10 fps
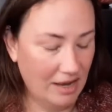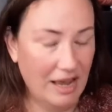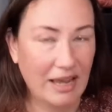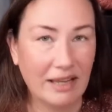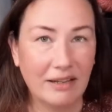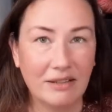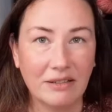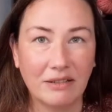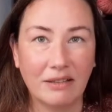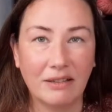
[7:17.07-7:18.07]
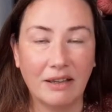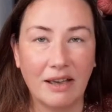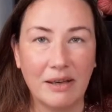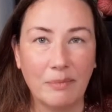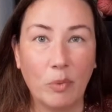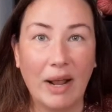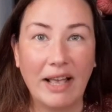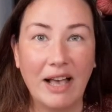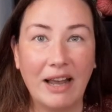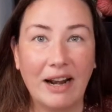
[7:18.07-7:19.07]
And when I
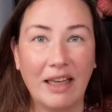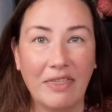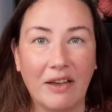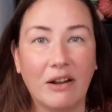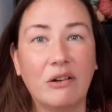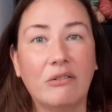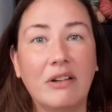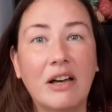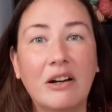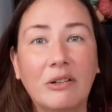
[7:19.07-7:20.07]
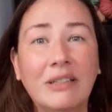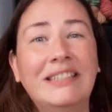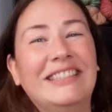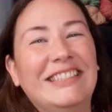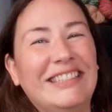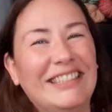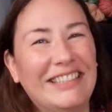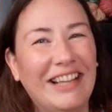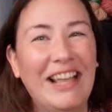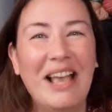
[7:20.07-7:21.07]
got it, I thought, oh no,
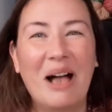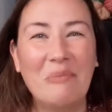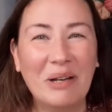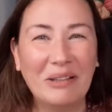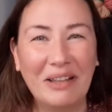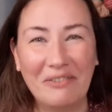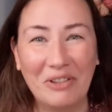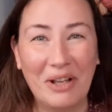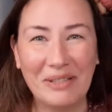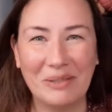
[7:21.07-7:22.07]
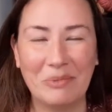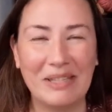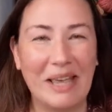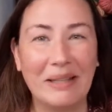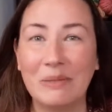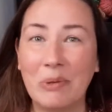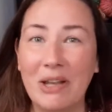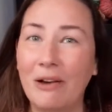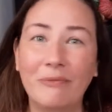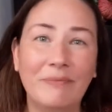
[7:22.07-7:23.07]
I'm going to have lost some skeins. But
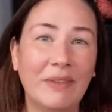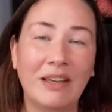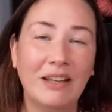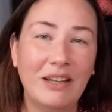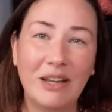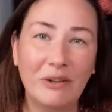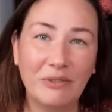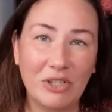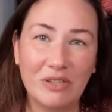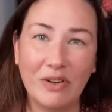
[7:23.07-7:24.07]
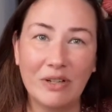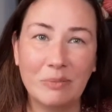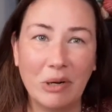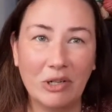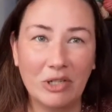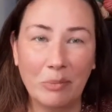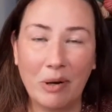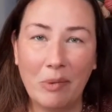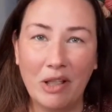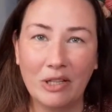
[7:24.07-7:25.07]
no, she's very smart. She put them
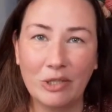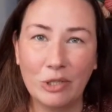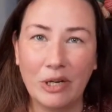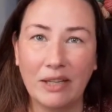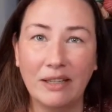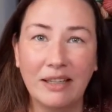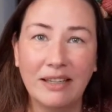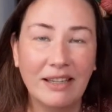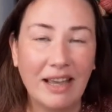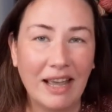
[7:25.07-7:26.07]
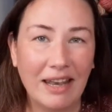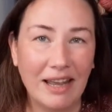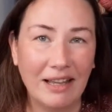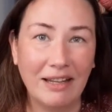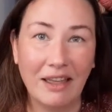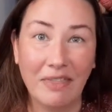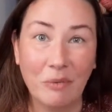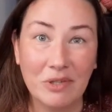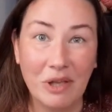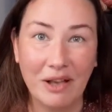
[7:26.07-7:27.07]
all on a string and nothing
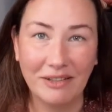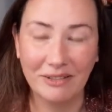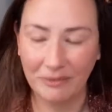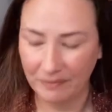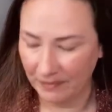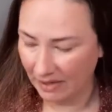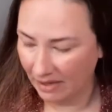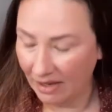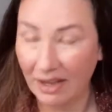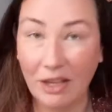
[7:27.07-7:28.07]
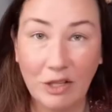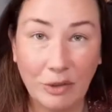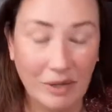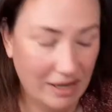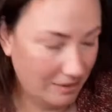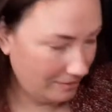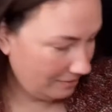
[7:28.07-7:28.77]
was lost, including